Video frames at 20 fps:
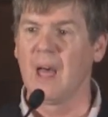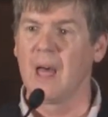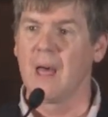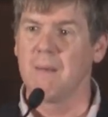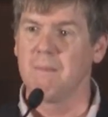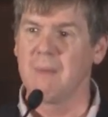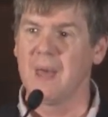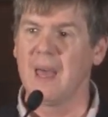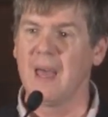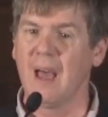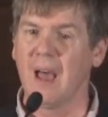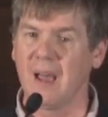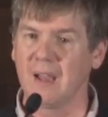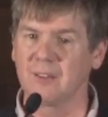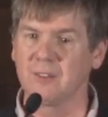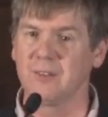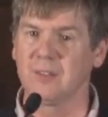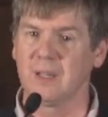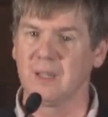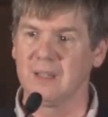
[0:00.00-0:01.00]
may
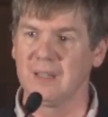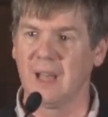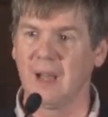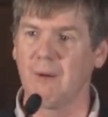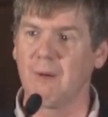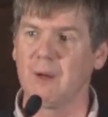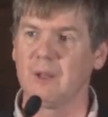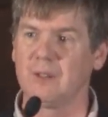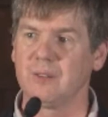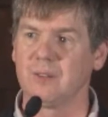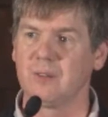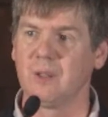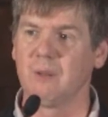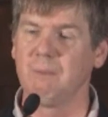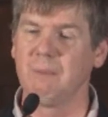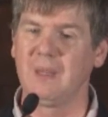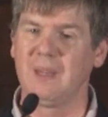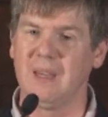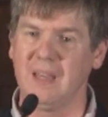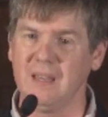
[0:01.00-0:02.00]
actually allow us to
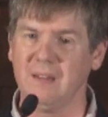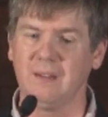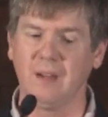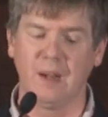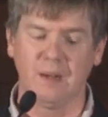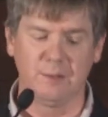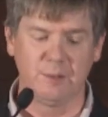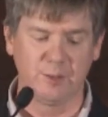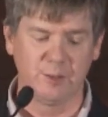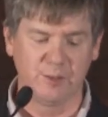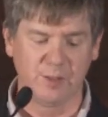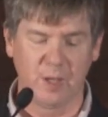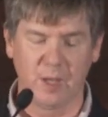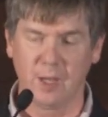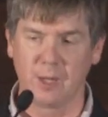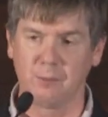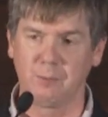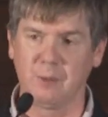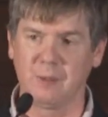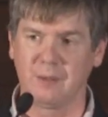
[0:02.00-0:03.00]
begin to
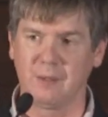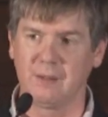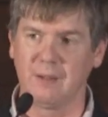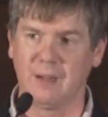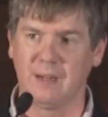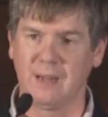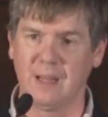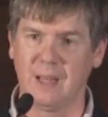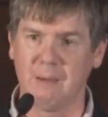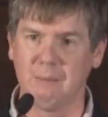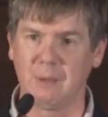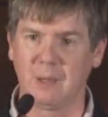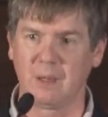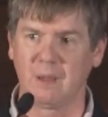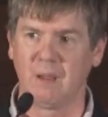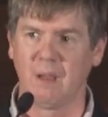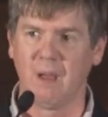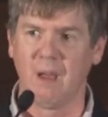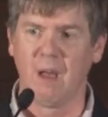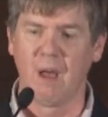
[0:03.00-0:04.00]
understand what the
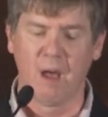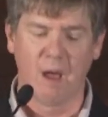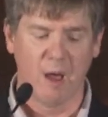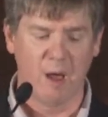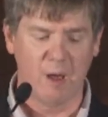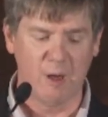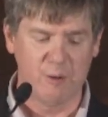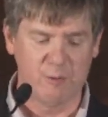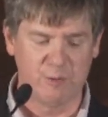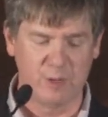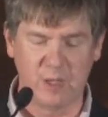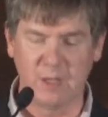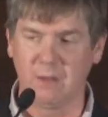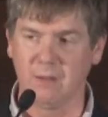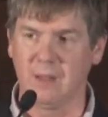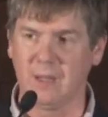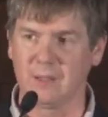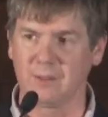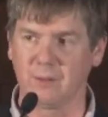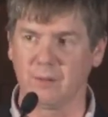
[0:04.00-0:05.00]
dynamic of
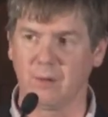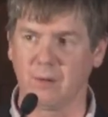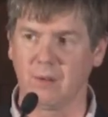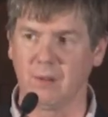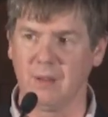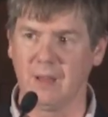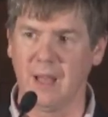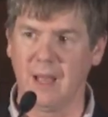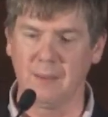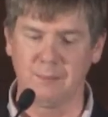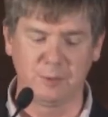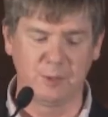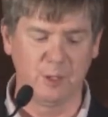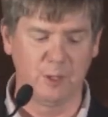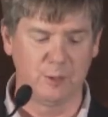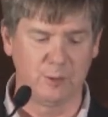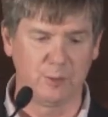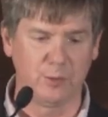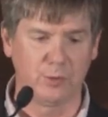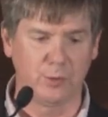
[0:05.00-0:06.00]
ecological collapse
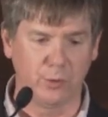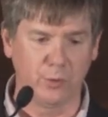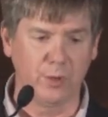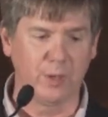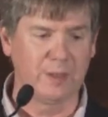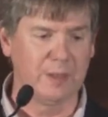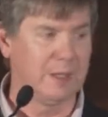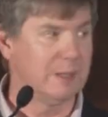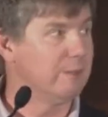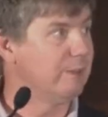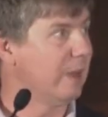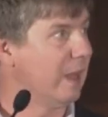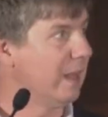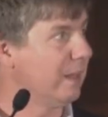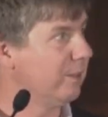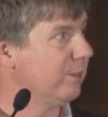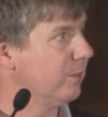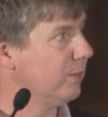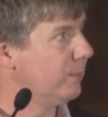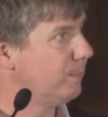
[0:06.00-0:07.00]
is during the
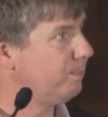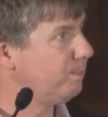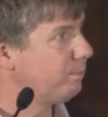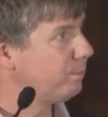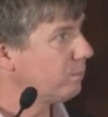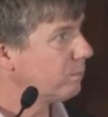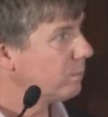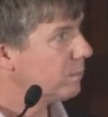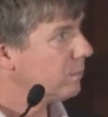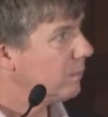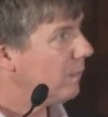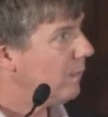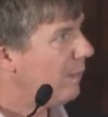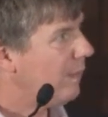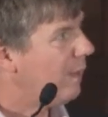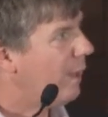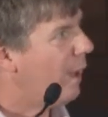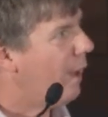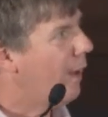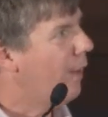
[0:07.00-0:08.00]
events.
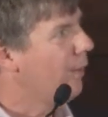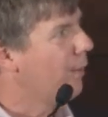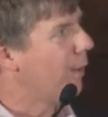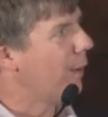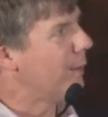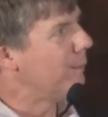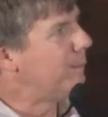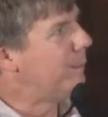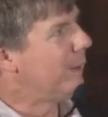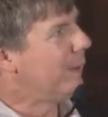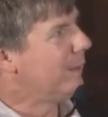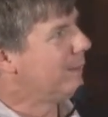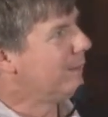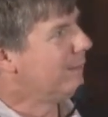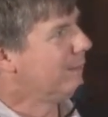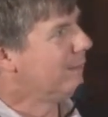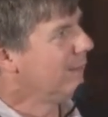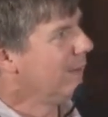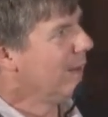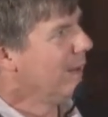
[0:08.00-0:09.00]
Although I put
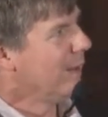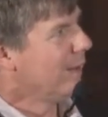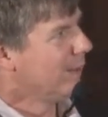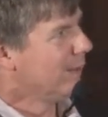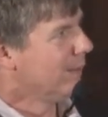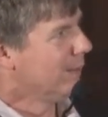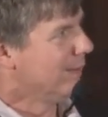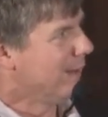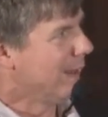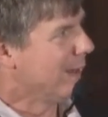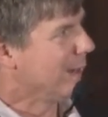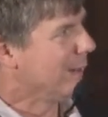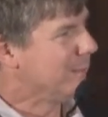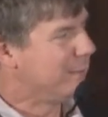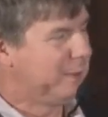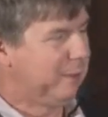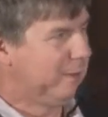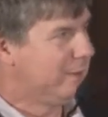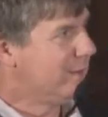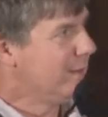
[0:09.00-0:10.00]
good luck
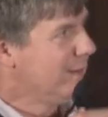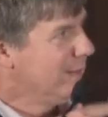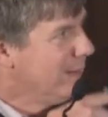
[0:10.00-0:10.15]
up here.